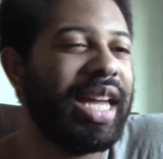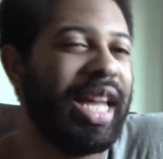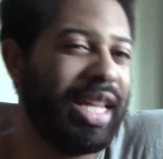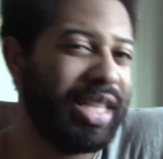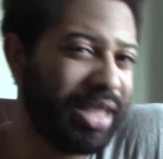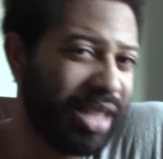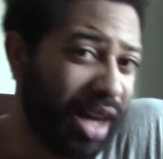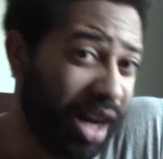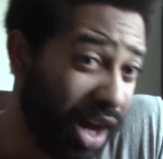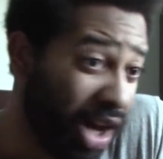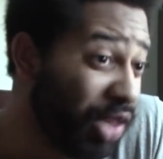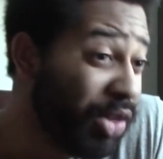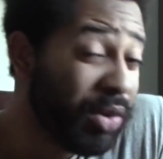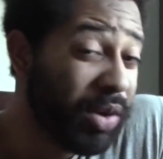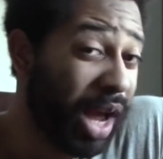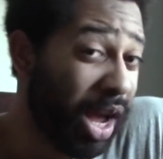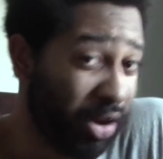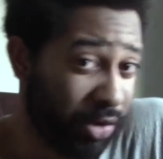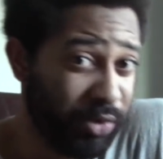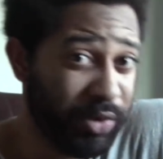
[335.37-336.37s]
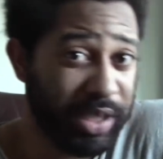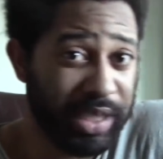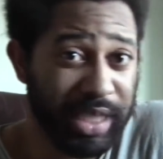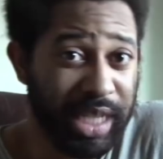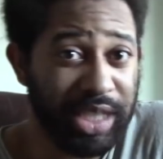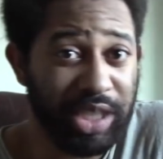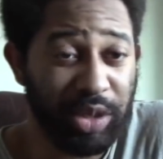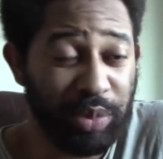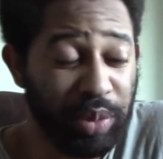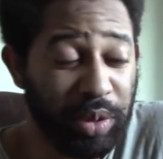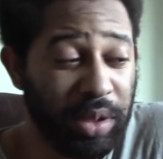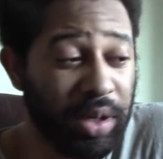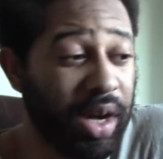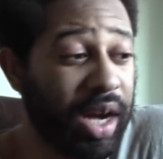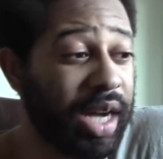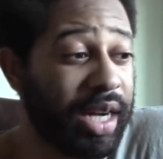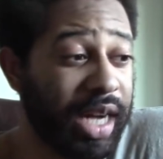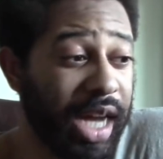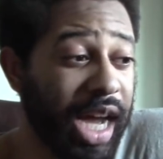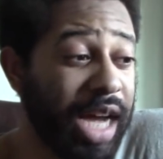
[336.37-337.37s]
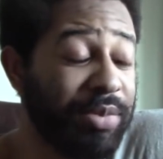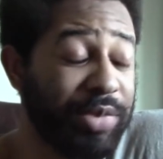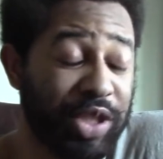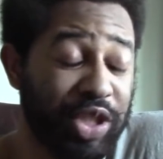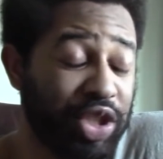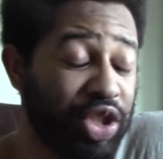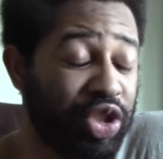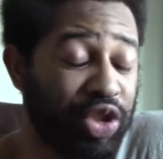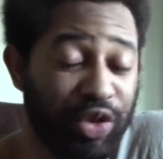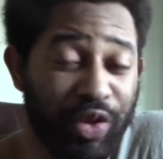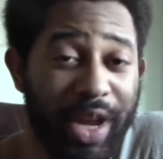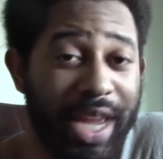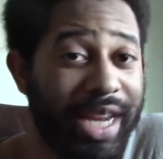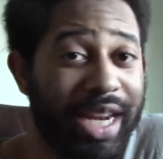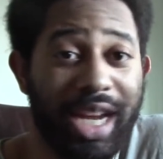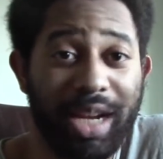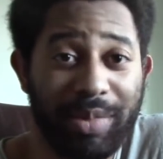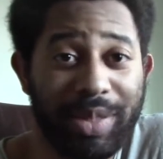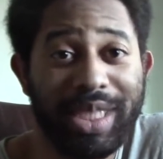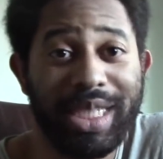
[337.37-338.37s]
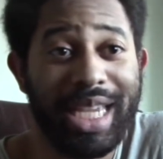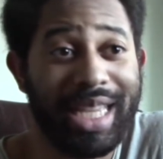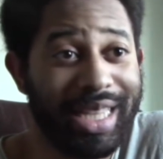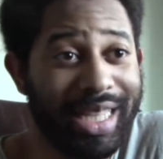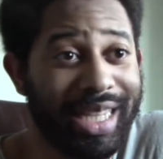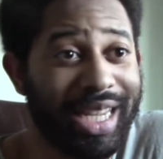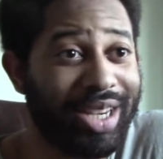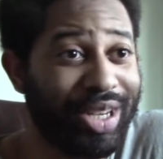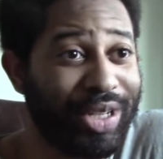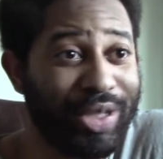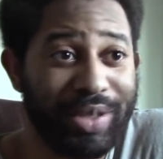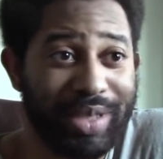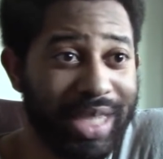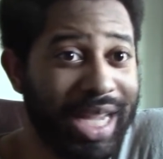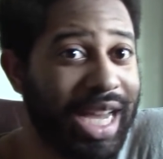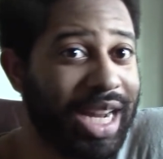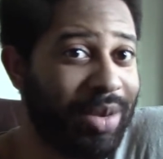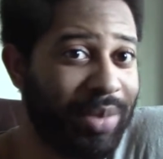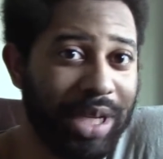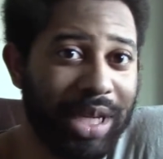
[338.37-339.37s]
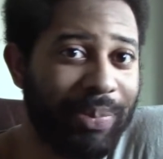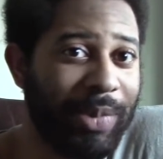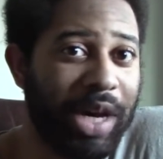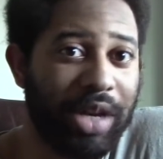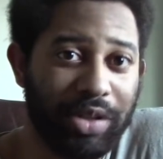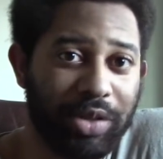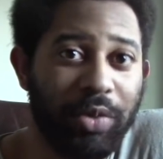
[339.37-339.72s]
And other outfits that she put on, I'm straight up saying that girl's got to be about